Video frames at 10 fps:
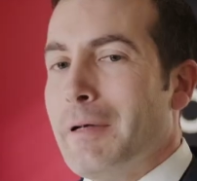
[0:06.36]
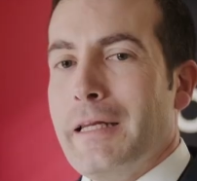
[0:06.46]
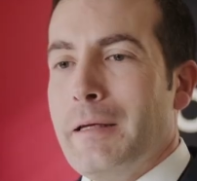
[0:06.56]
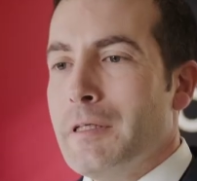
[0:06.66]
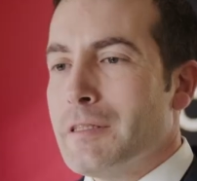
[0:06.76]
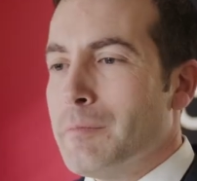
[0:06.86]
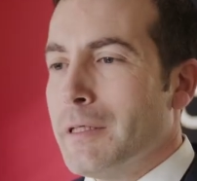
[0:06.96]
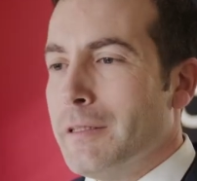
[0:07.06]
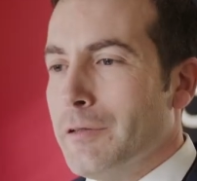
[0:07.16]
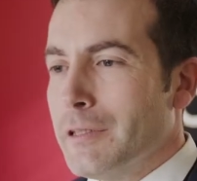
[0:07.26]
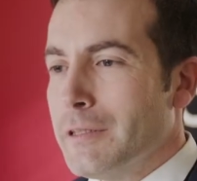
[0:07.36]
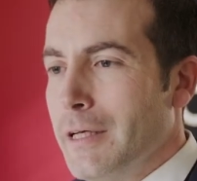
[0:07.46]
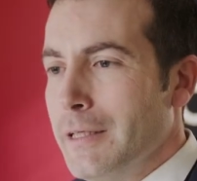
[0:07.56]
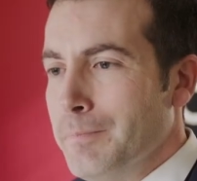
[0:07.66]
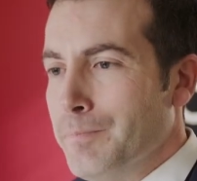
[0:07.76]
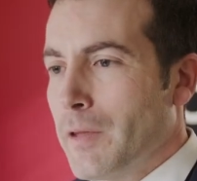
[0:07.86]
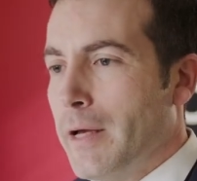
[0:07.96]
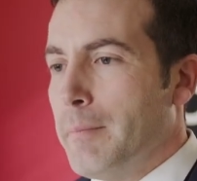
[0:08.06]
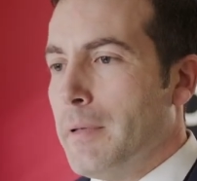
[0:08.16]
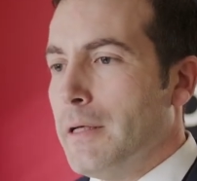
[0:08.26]
My name is Matteo Restelli.
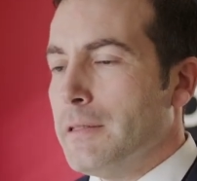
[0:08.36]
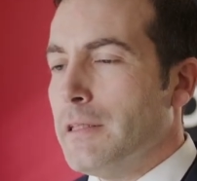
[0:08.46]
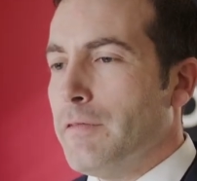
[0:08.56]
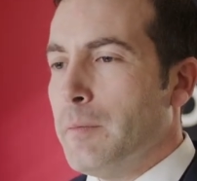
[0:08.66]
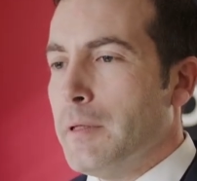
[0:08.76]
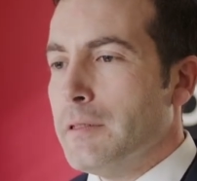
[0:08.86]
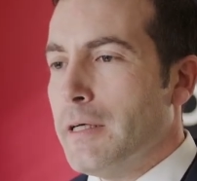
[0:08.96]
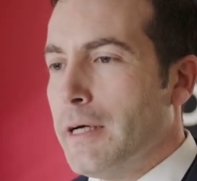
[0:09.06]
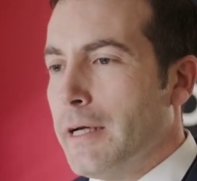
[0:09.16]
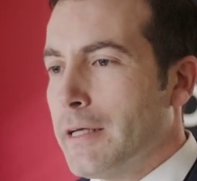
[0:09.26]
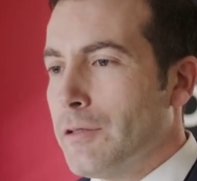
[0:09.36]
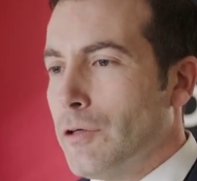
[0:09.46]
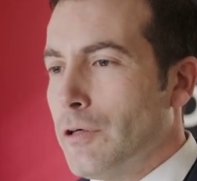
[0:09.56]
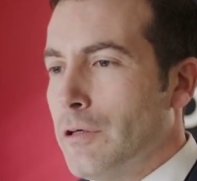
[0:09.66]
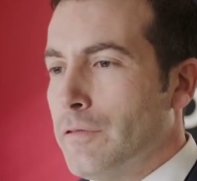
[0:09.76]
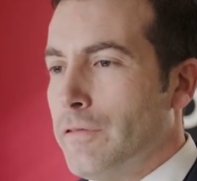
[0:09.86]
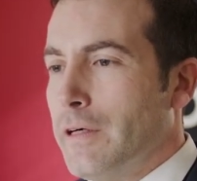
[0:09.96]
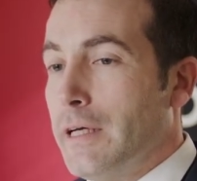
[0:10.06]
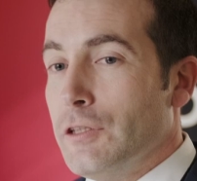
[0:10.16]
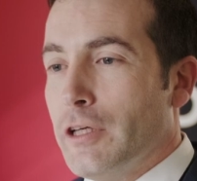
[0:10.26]
I'm the development director of
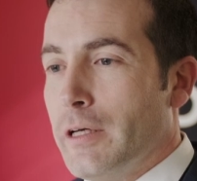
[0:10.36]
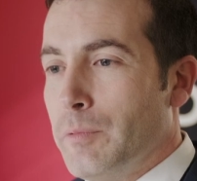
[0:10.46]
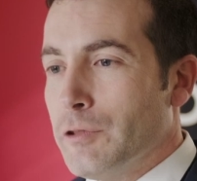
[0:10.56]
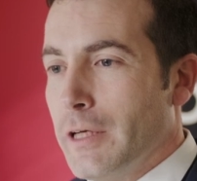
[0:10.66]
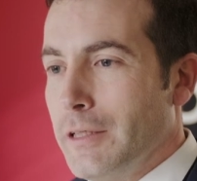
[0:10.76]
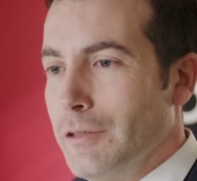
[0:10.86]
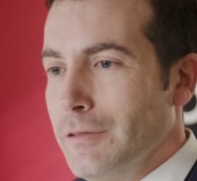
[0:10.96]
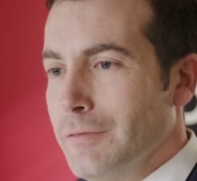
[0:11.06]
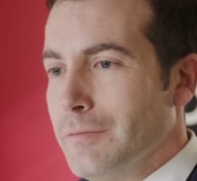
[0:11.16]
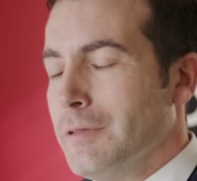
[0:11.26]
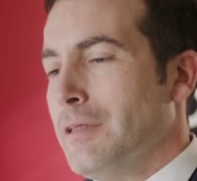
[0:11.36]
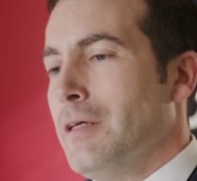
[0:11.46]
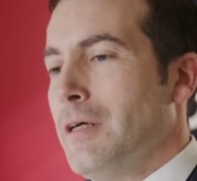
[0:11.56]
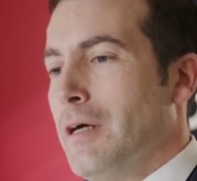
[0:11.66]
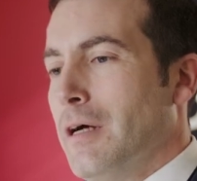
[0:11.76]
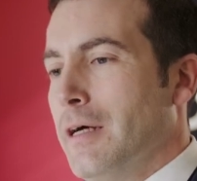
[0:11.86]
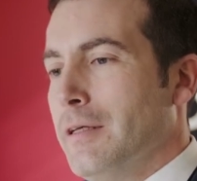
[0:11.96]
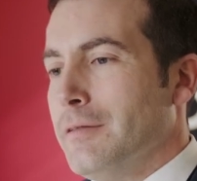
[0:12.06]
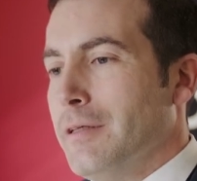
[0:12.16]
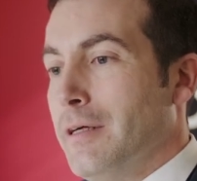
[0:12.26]
IGI Poseidon,
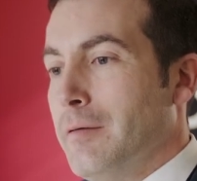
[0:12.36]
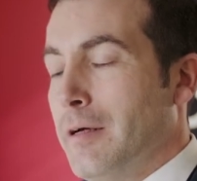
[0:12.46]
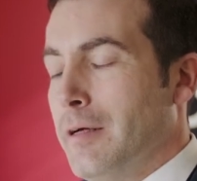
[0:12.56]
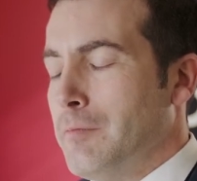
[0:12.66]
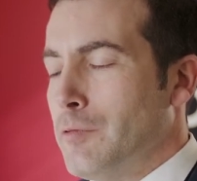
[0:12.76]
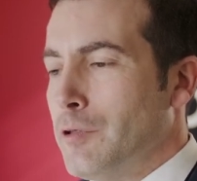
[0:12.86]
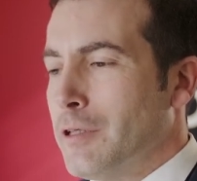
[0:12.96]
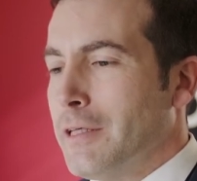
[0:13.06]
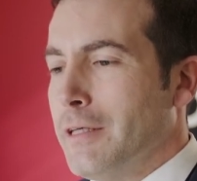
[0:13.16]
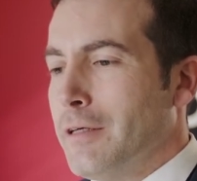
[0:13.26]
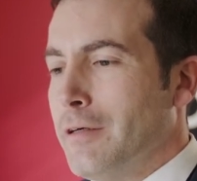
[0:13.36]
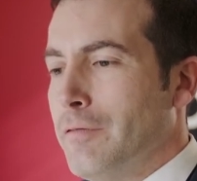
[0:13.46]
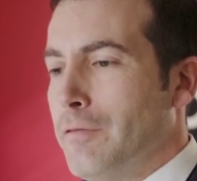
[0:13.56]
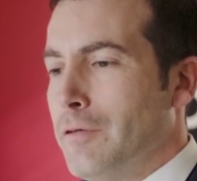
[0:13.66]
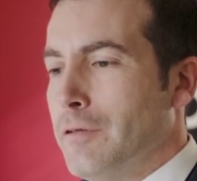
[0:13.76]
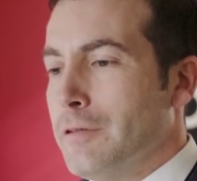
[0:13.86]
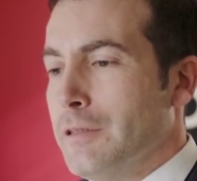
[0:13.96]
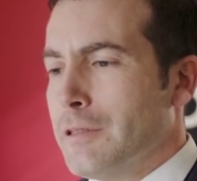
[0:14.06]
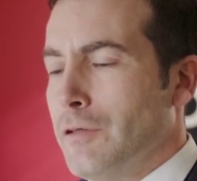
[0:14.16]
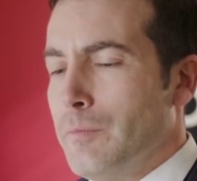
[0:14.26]
and I'm working for
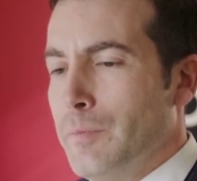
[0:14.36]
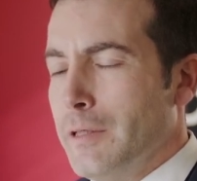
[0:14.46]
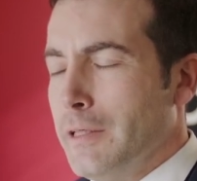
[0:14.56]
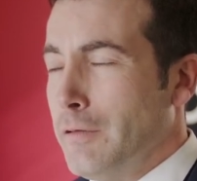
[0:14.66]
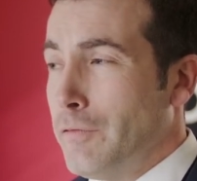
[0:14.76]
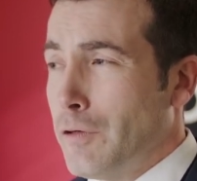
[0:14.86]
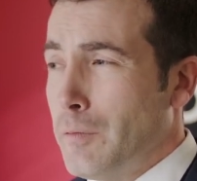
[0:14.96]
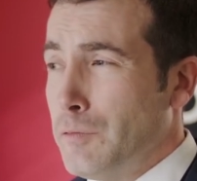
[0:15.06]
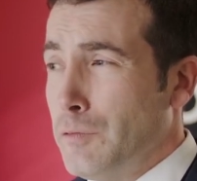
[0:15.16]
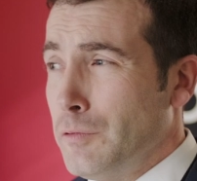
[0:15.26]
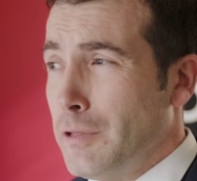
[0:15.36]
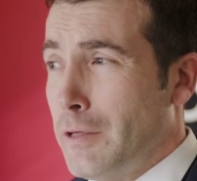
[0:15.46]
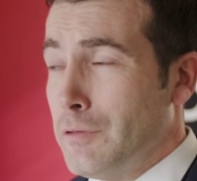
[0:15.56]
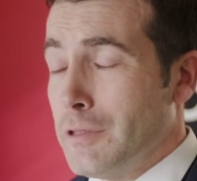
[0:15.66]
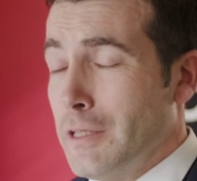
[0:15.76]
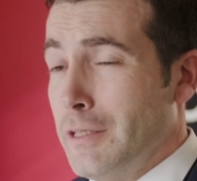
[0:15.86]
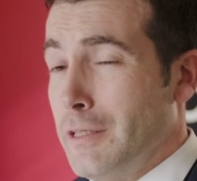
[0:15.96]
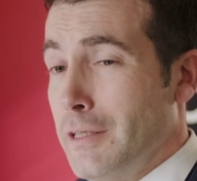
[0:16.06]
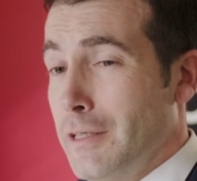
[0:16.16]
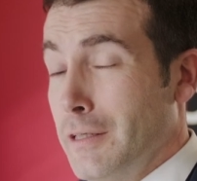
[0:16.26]
this company from
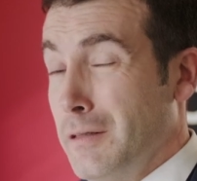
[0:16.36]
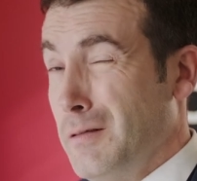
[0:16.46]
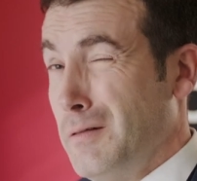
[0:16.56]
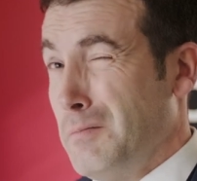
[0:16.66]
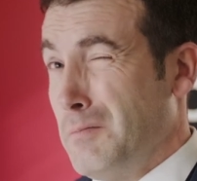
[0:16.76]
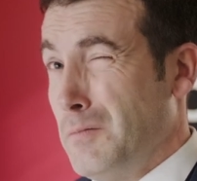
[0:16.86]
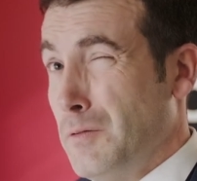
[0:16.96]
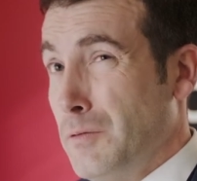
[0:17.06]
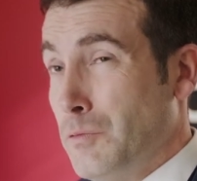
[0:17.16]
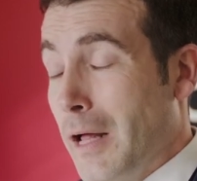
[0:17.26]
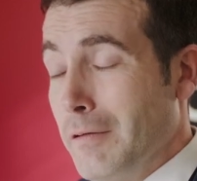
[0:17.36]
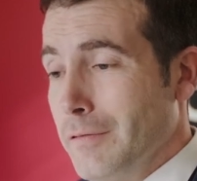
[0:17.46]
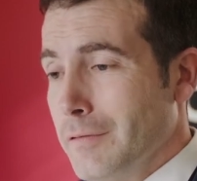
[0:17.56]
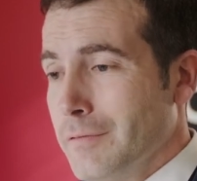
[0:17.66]
2012.